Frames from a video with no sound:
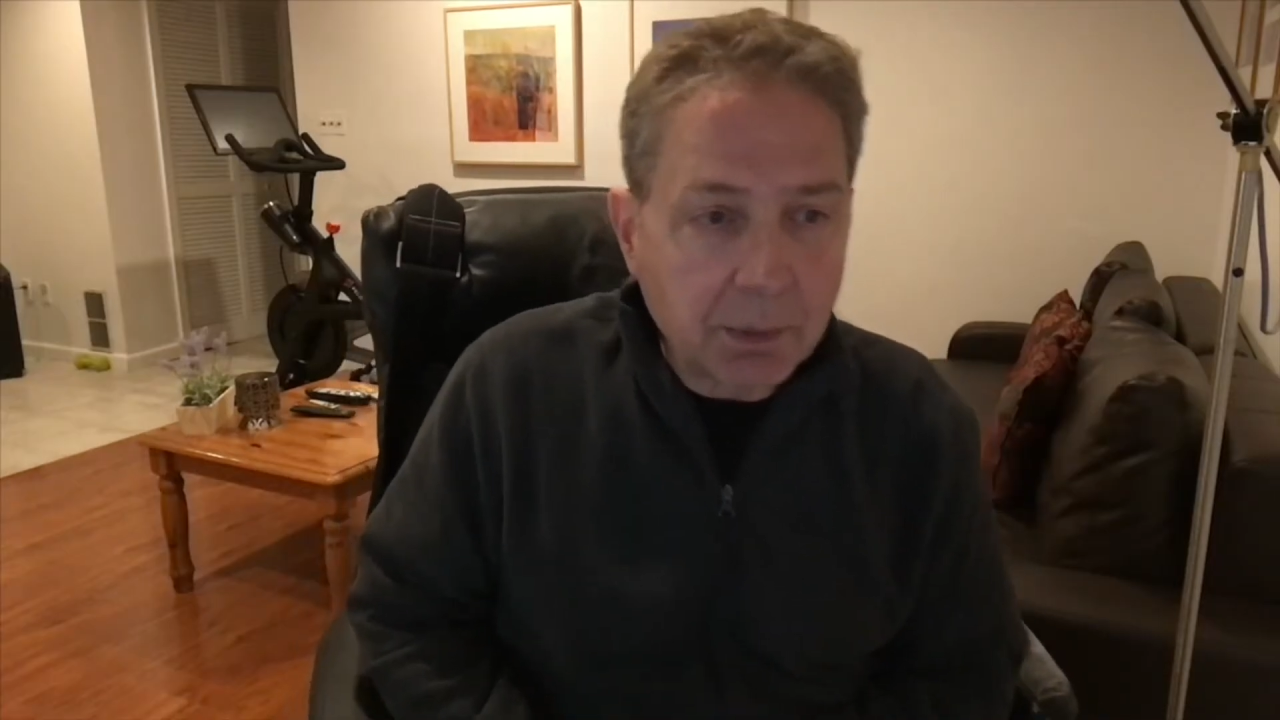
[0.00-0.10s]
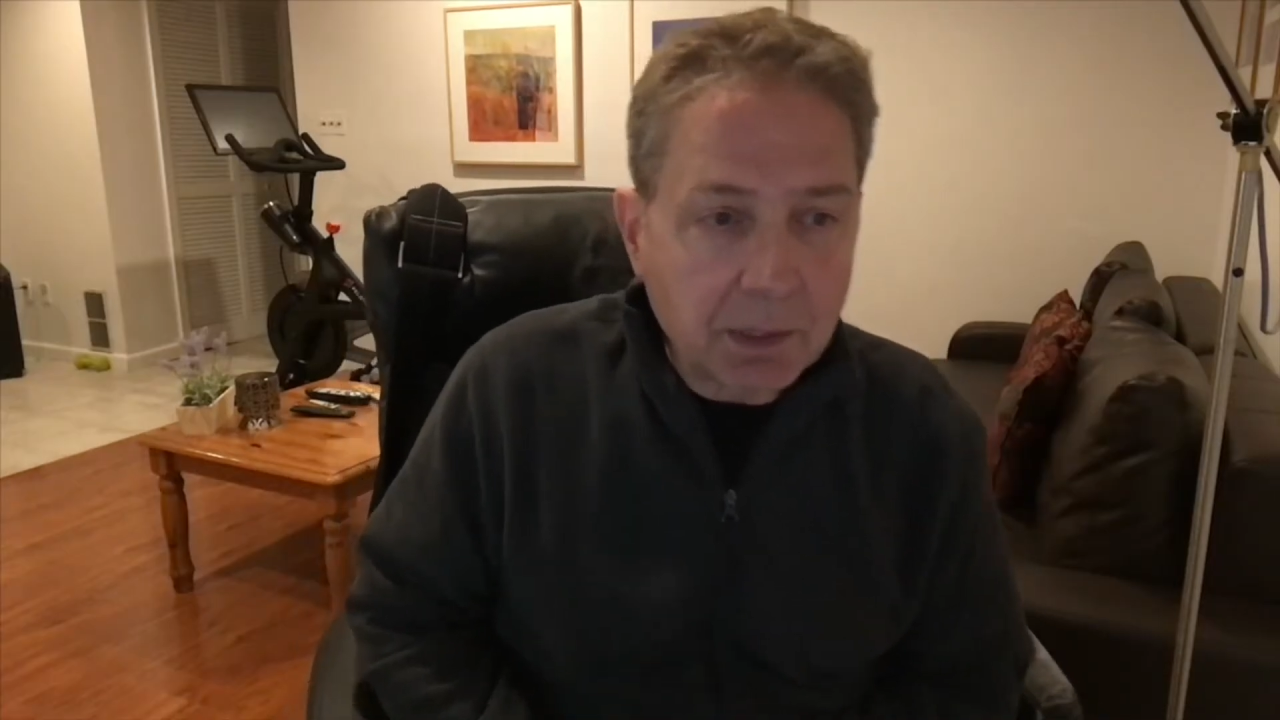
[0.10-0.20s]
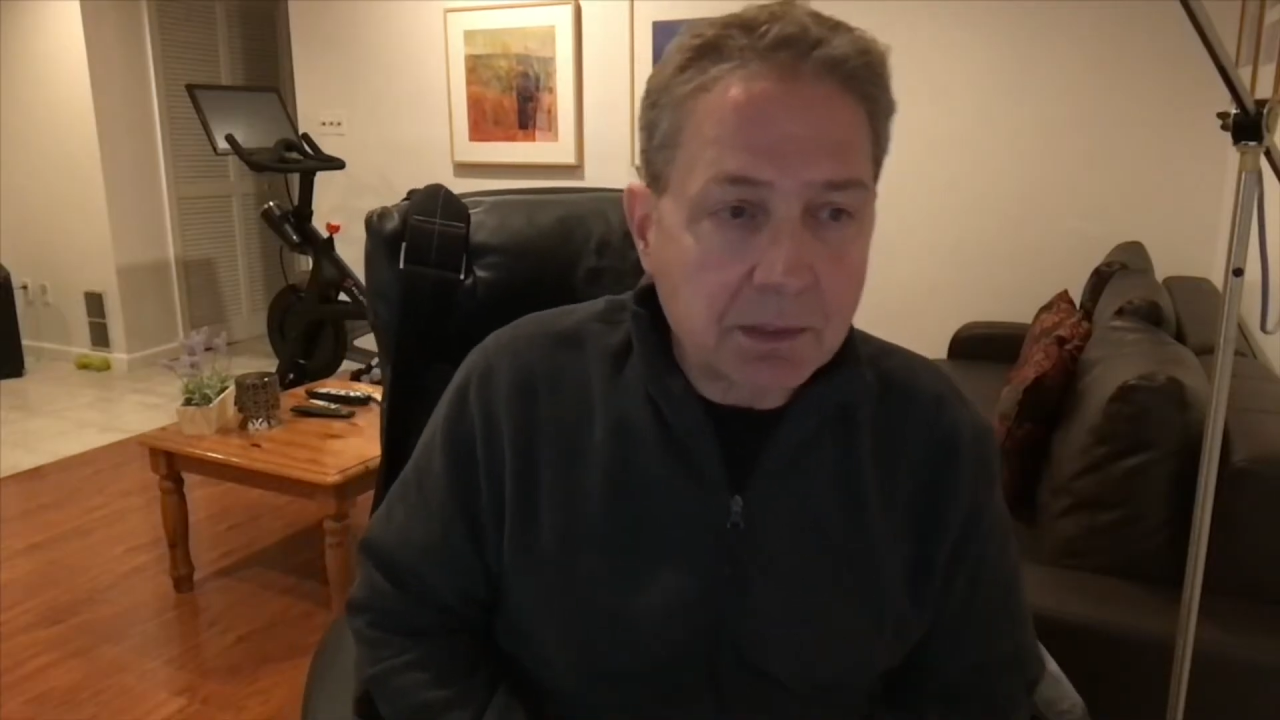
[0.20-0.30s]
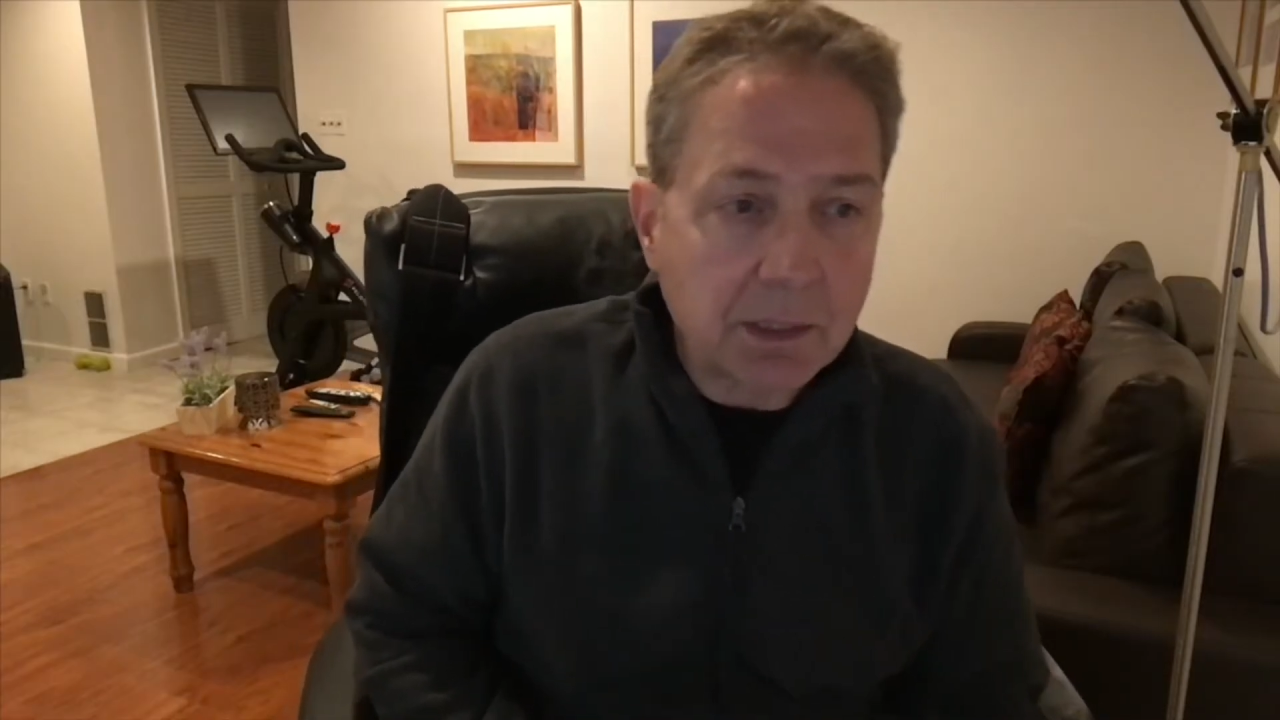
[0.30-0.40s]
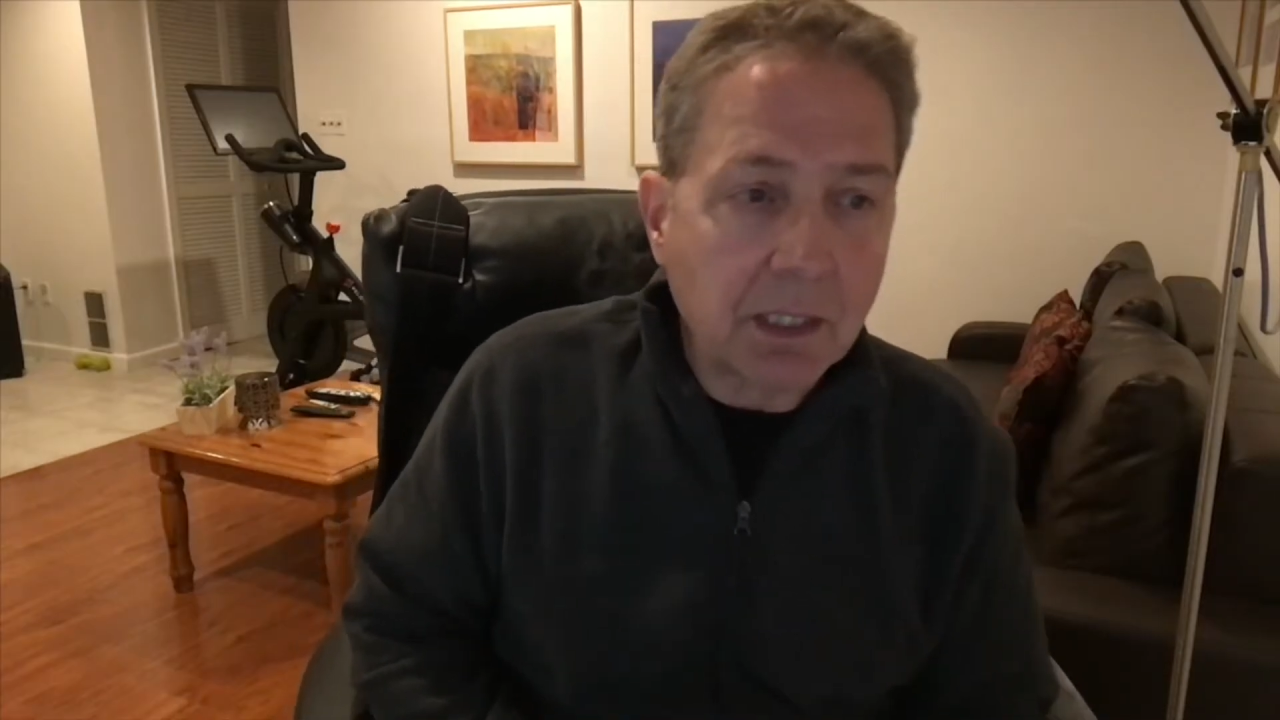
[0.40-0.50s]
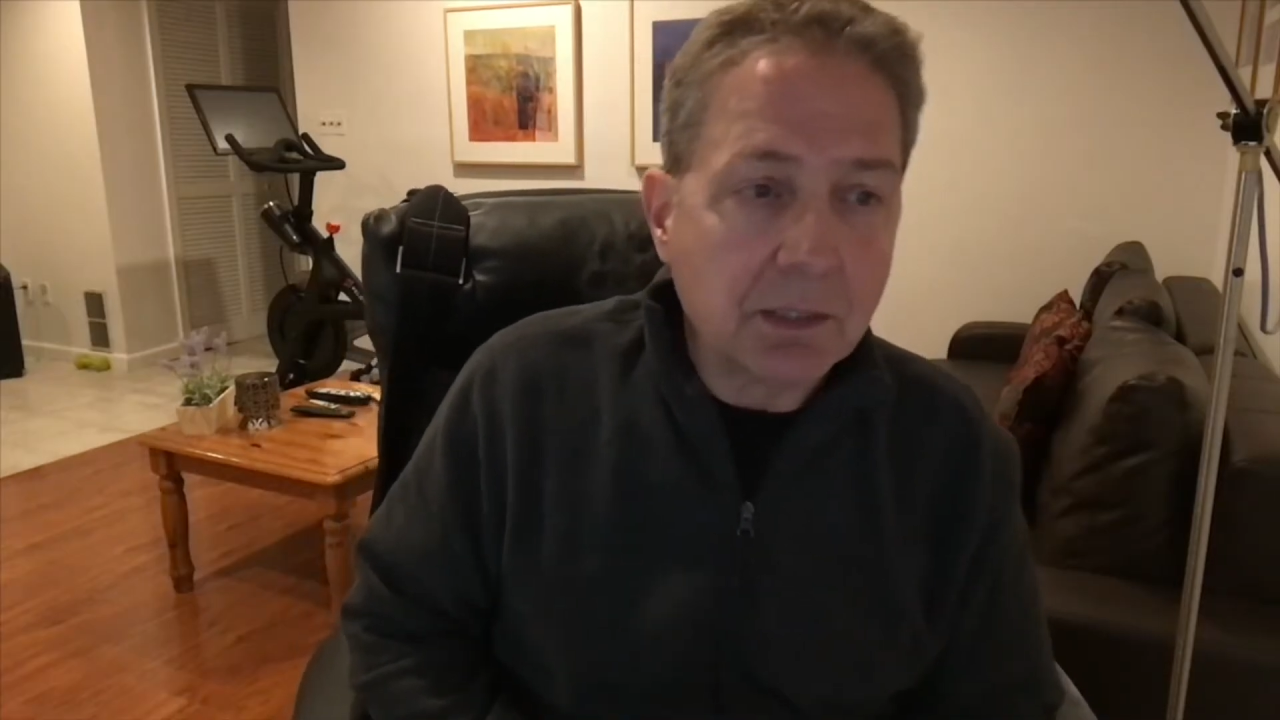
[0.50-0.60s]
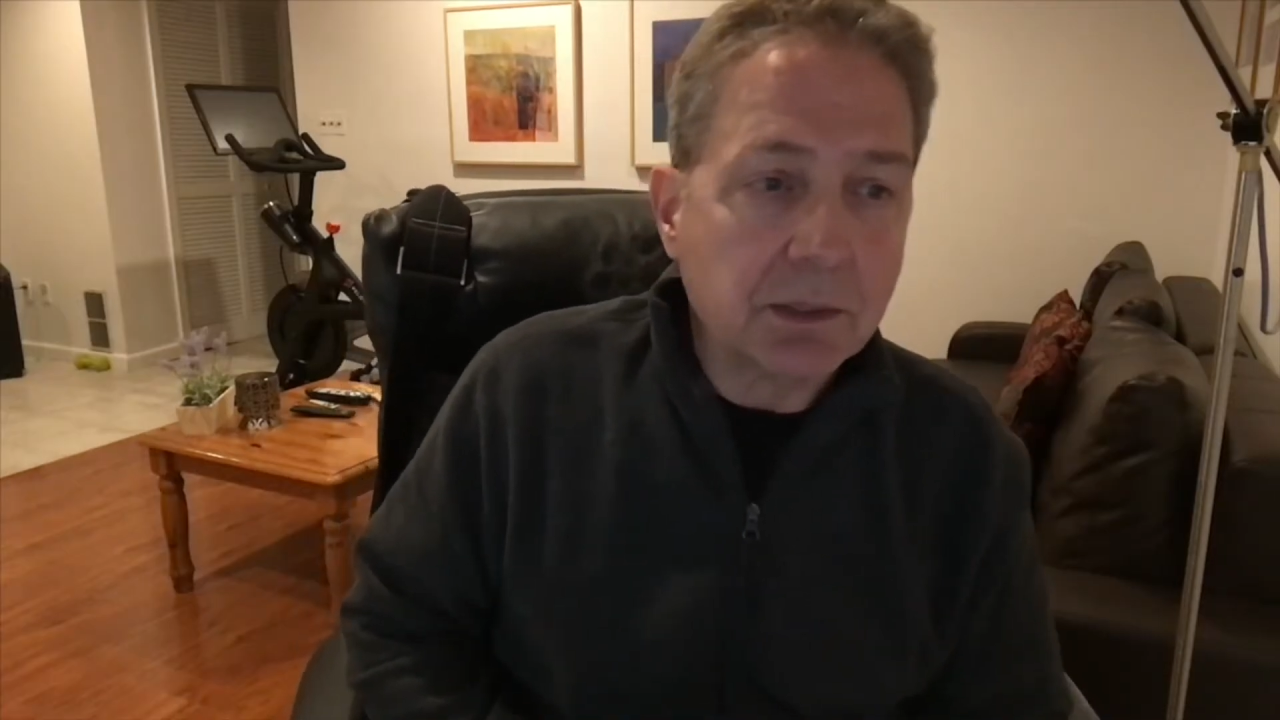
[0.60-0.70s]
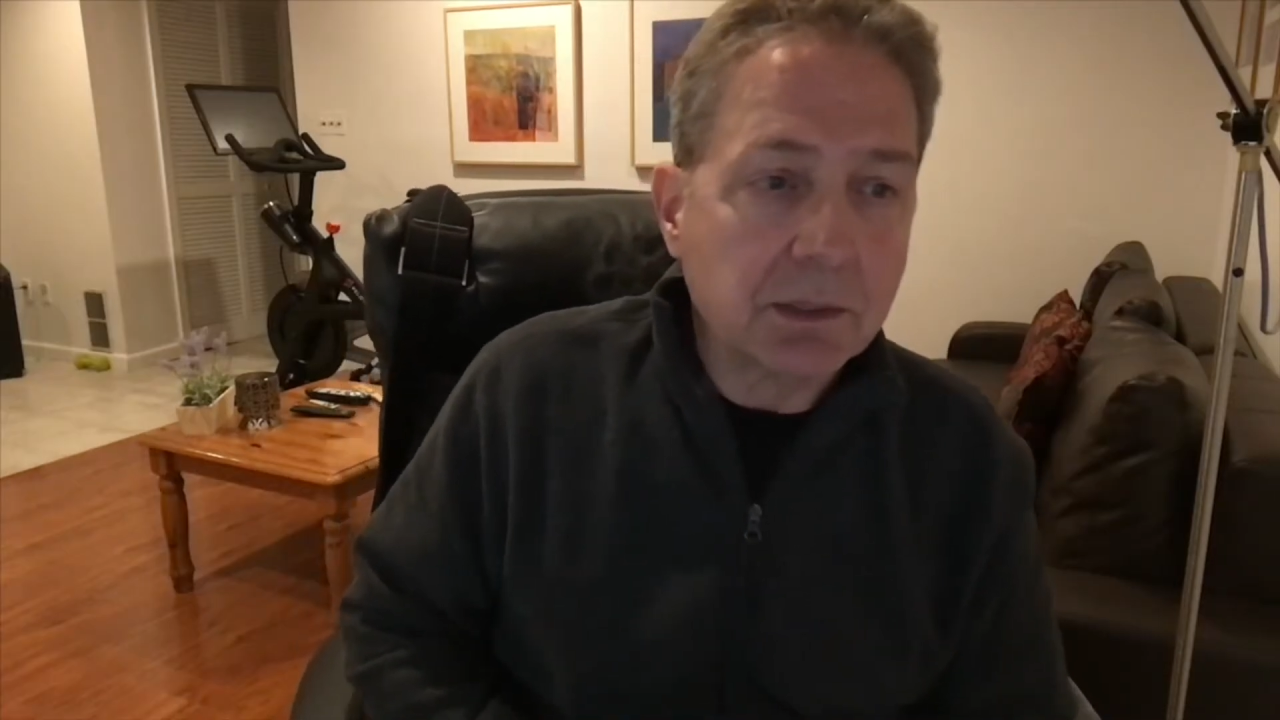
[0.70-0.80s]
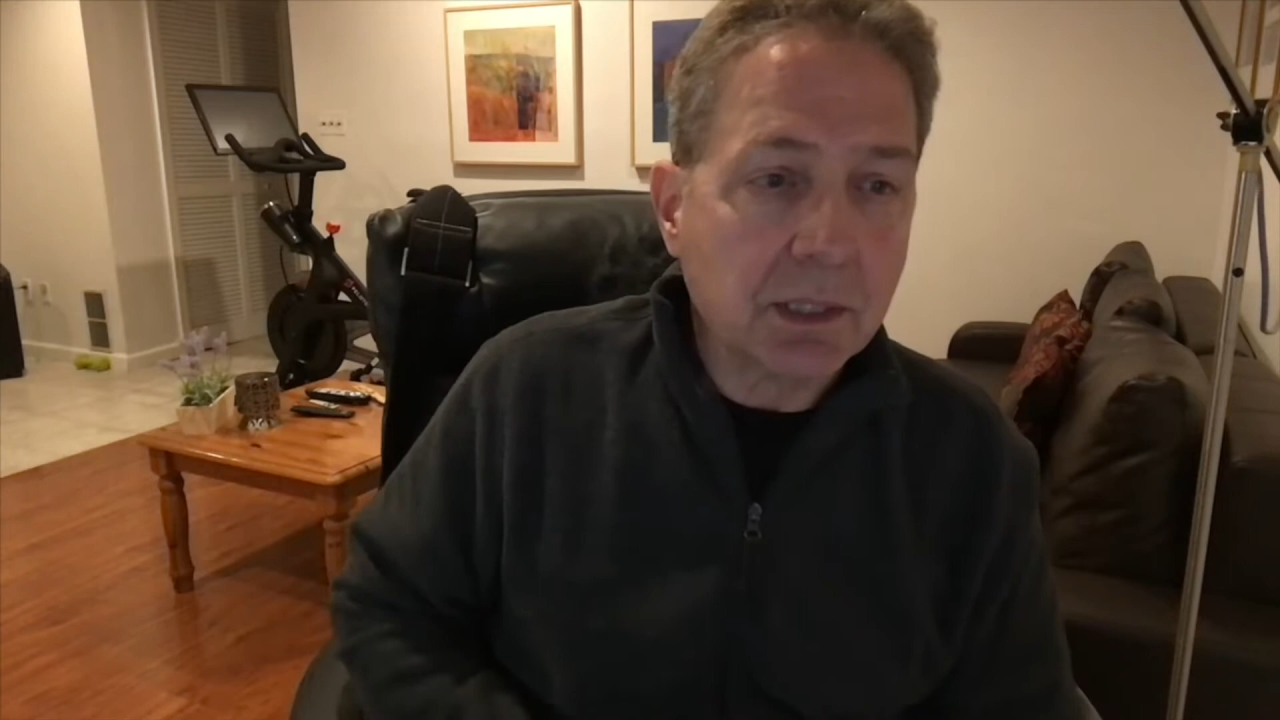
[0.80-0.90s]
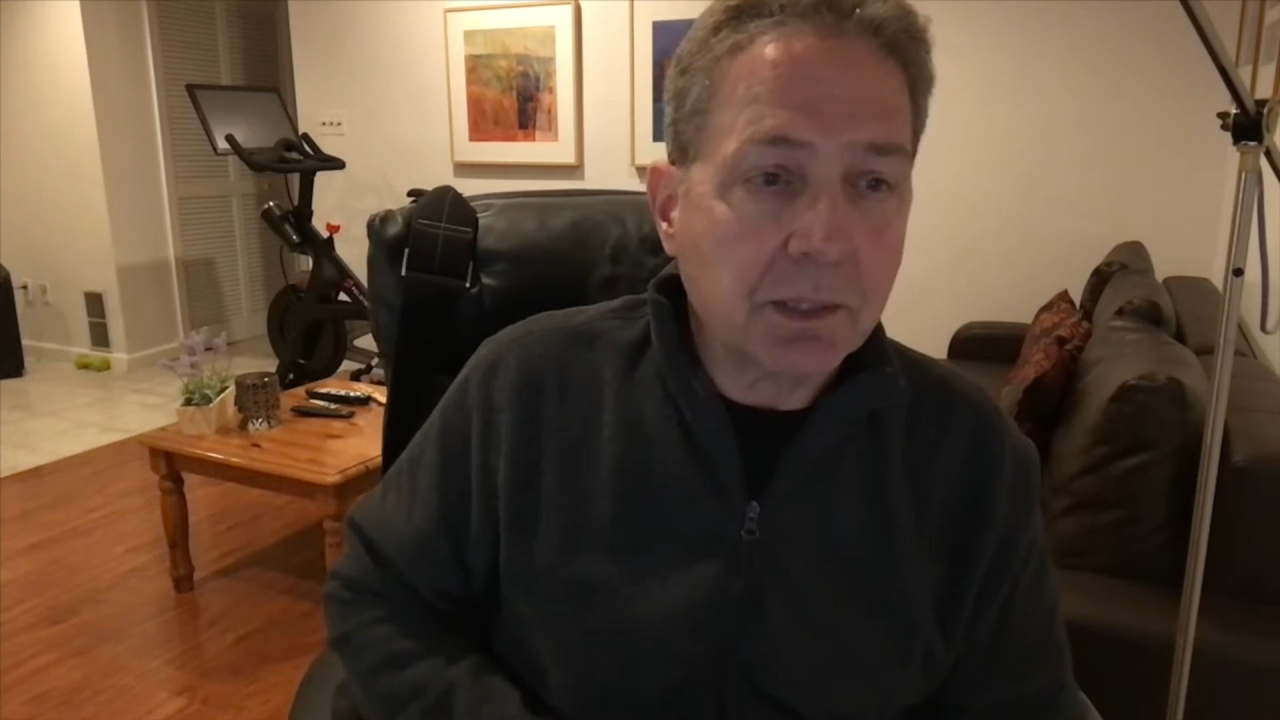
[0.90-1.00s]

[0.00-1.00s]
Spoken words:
the challenge